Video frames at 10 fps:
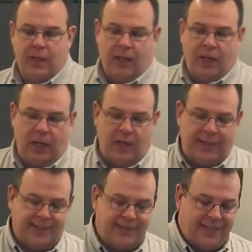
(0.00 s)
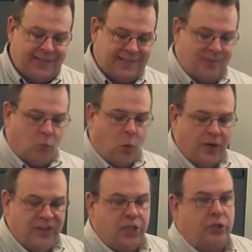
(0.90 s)
It's one
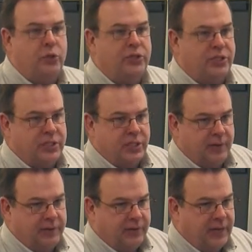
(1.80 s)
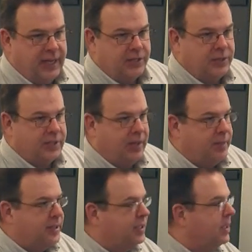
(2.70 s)
of the uses of your financial
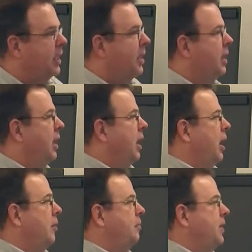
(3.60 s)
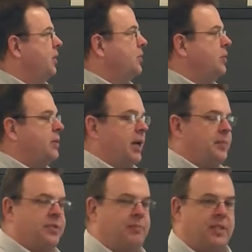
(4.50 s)
statements. There are two
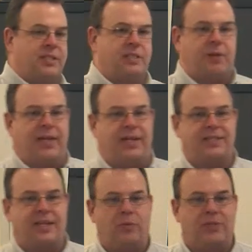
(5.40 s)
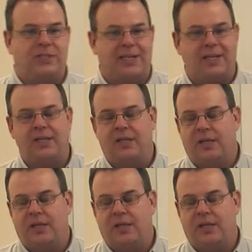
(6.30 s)
types of business plans, I would say.